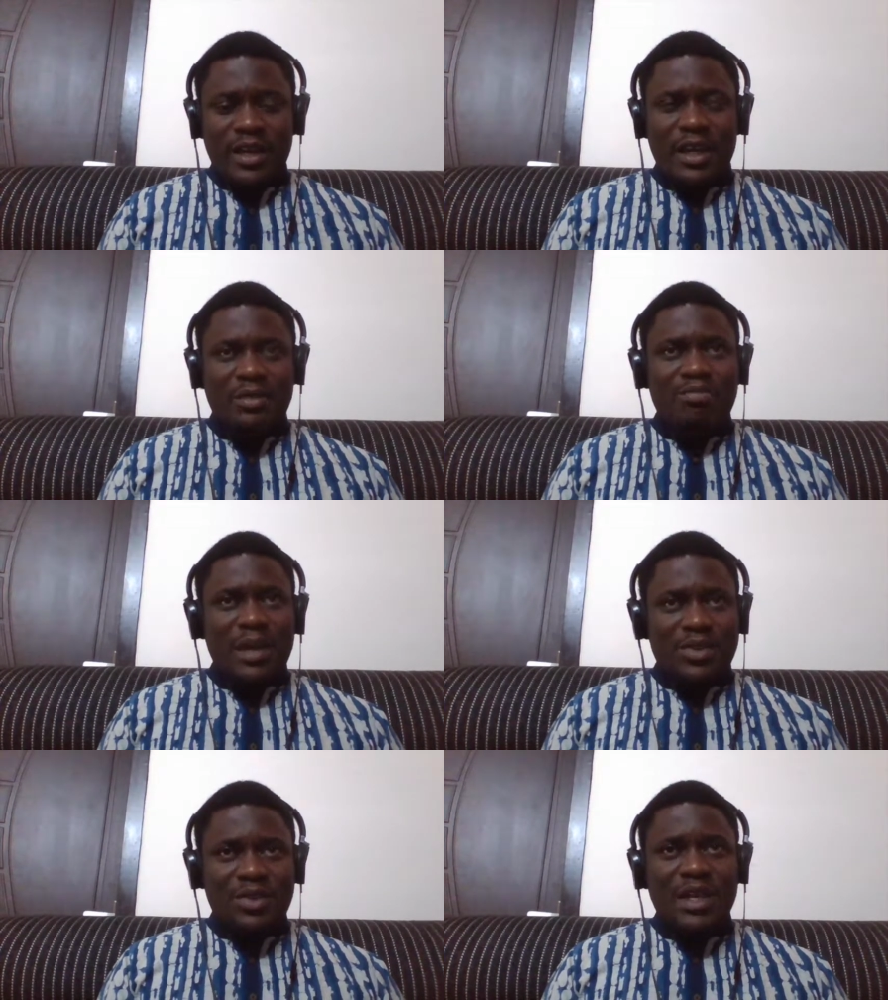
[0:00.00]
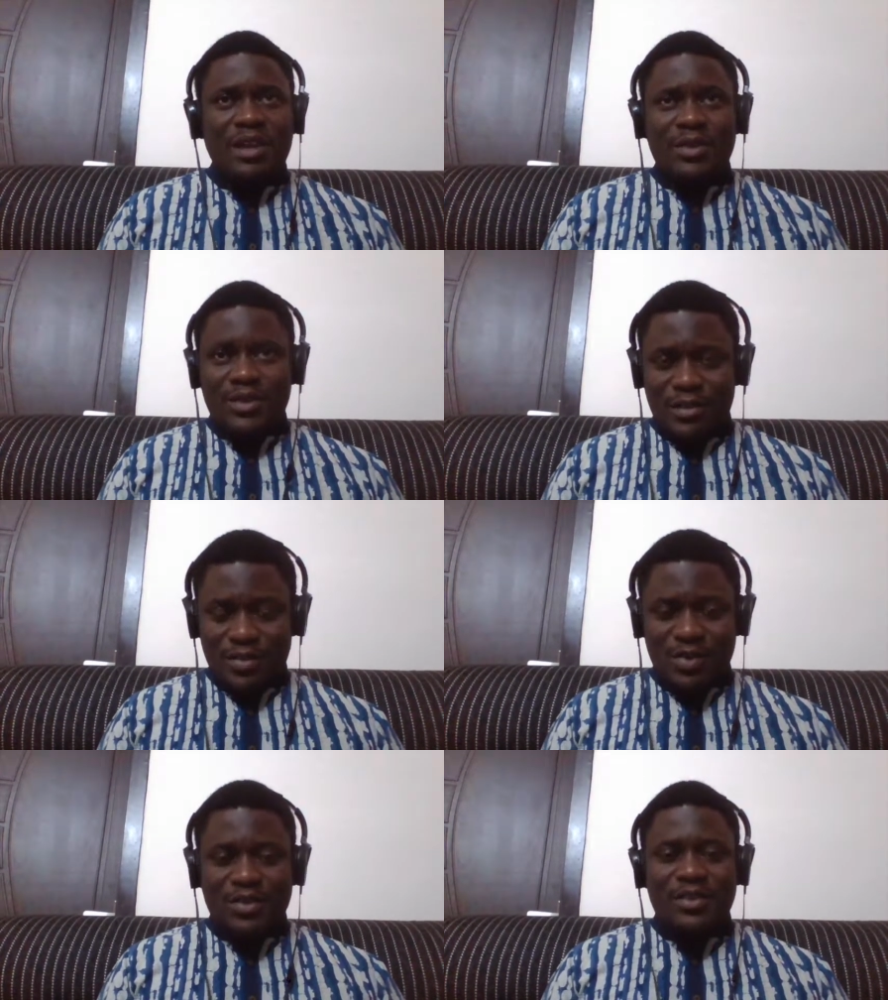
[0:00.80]
And meta
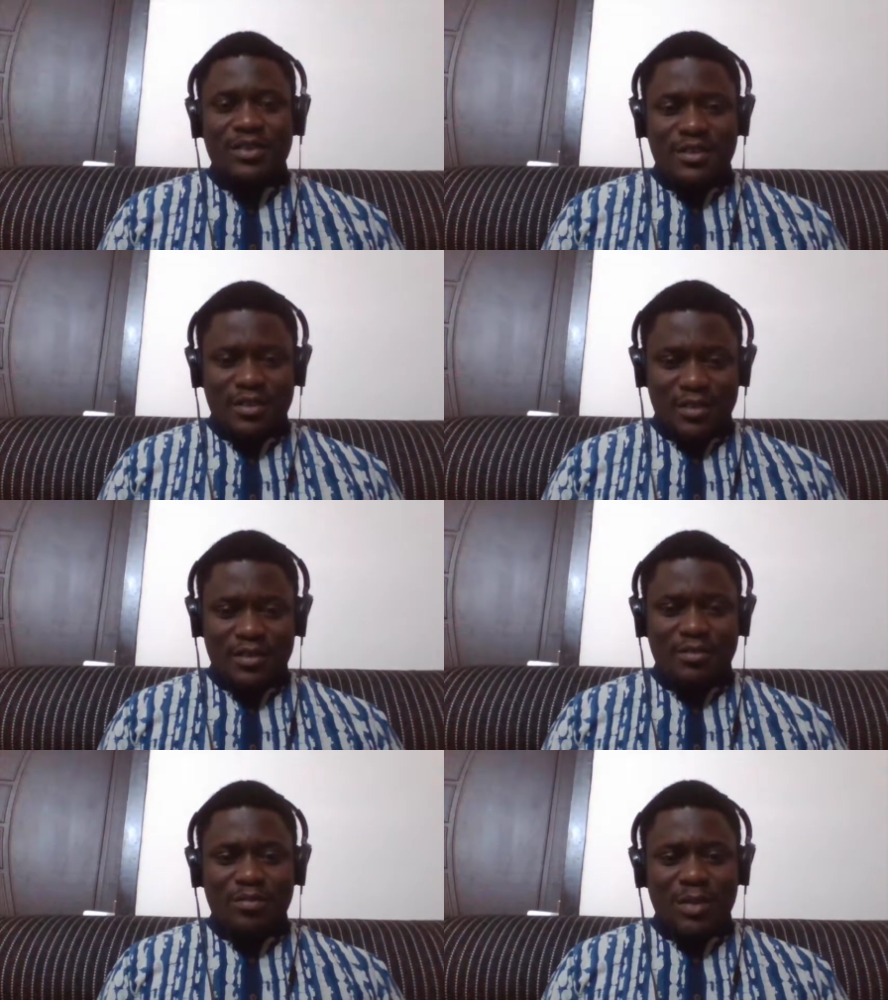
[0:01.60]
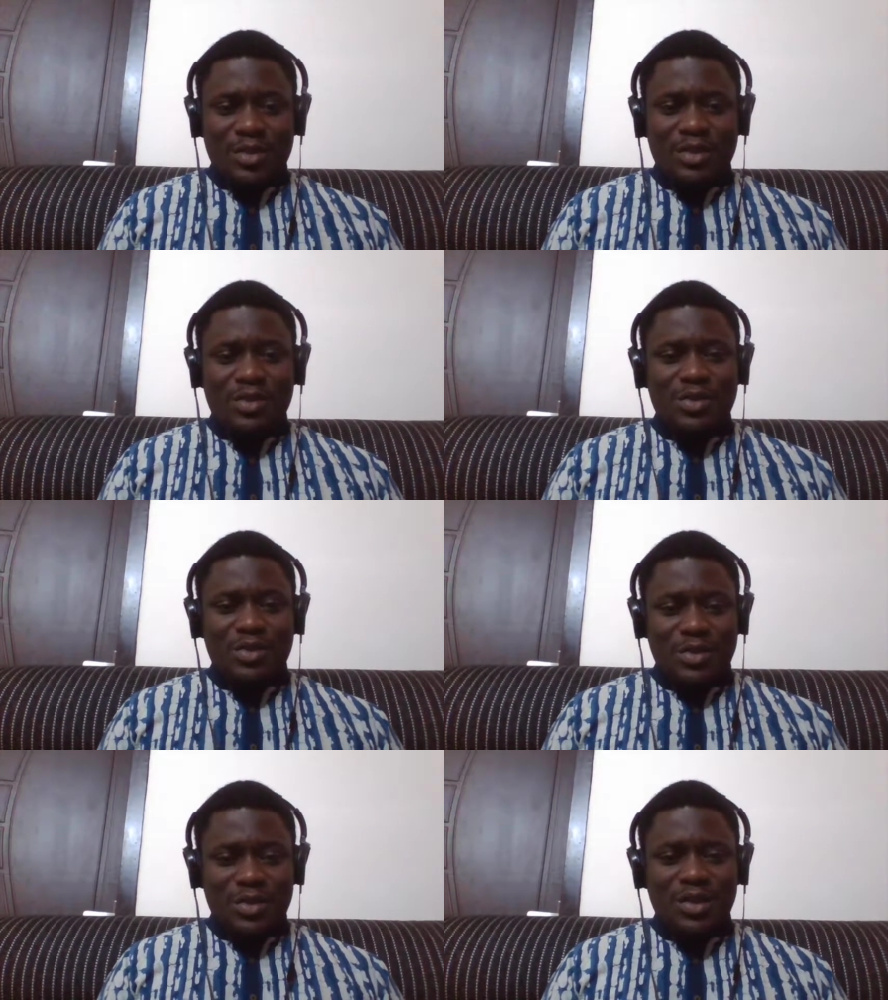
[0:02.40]
narratives, and maybe this is
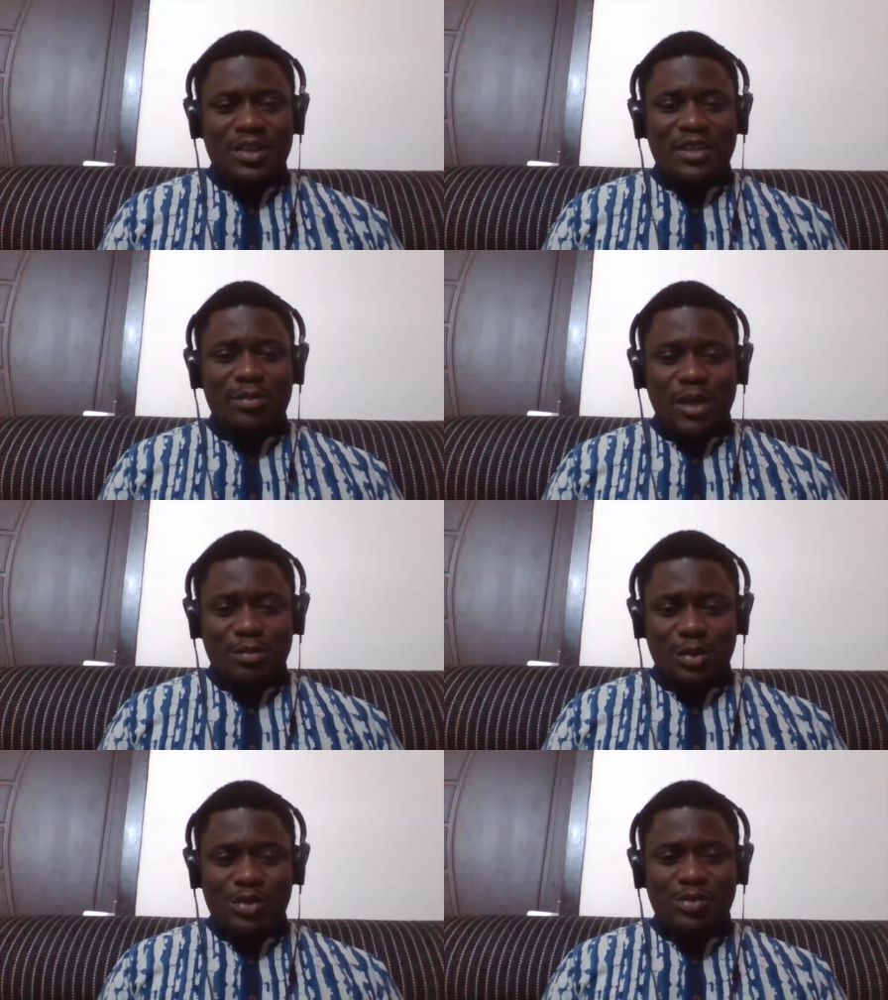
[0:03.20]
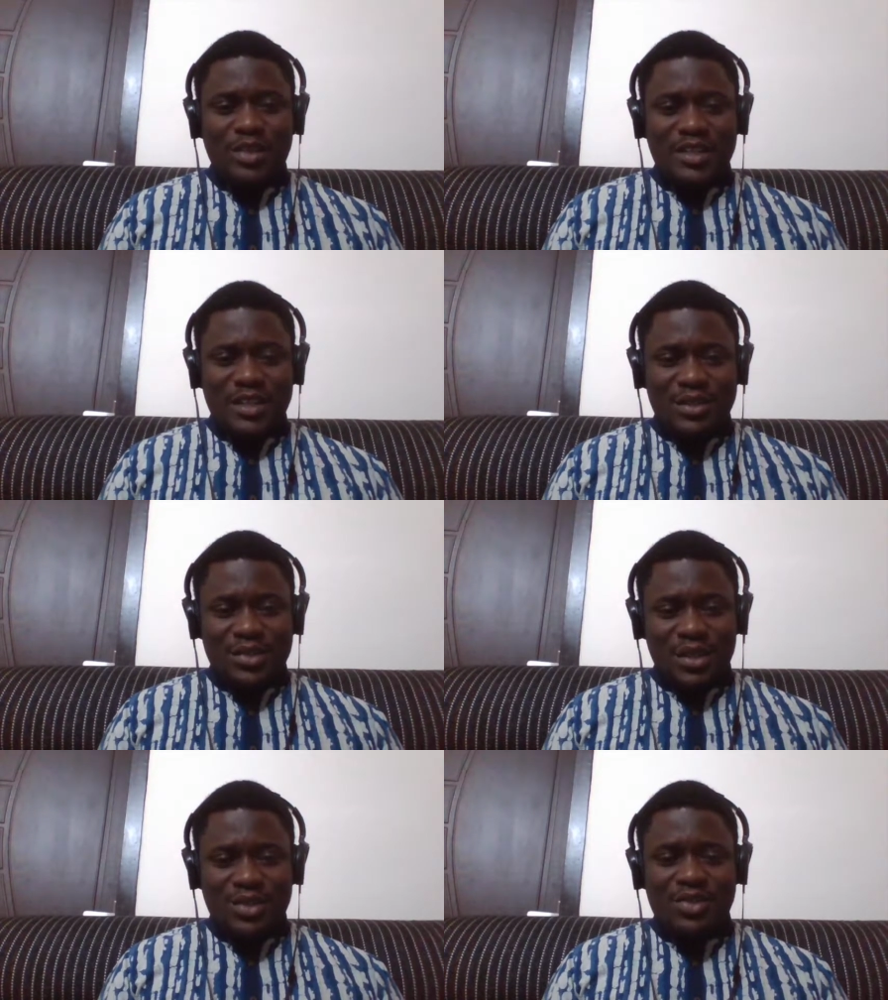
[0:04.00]
the good thing about postmodern
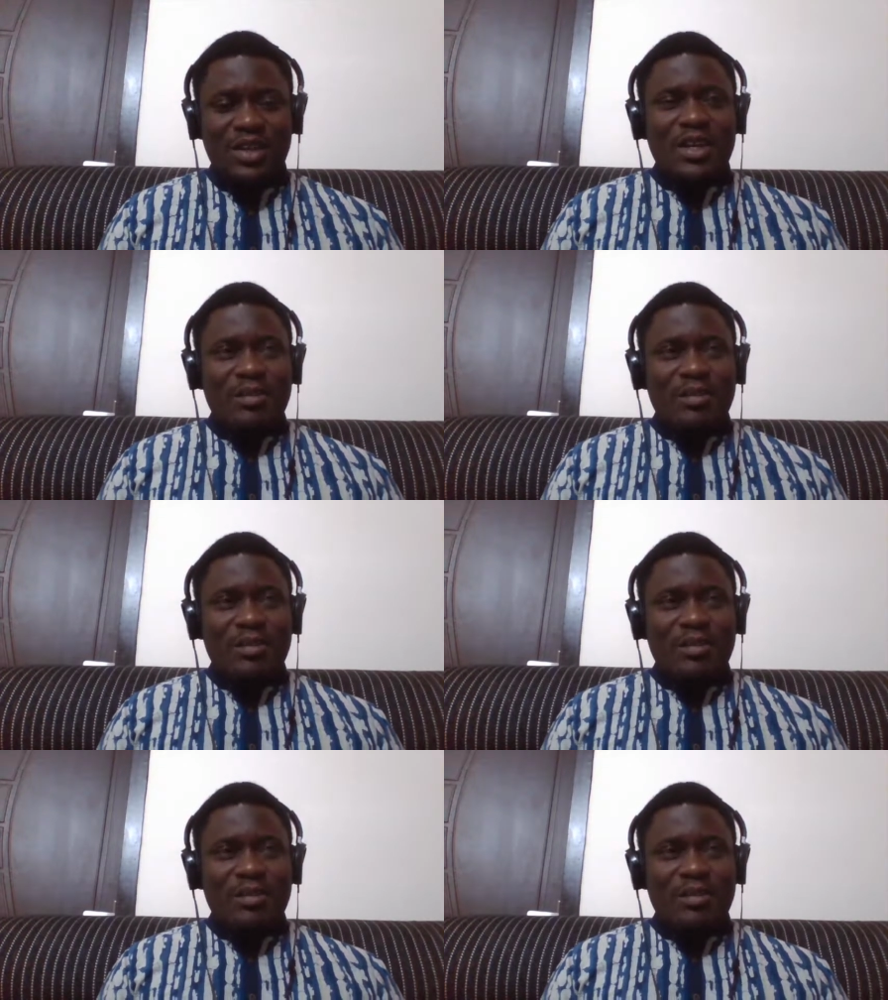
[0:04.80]
insights,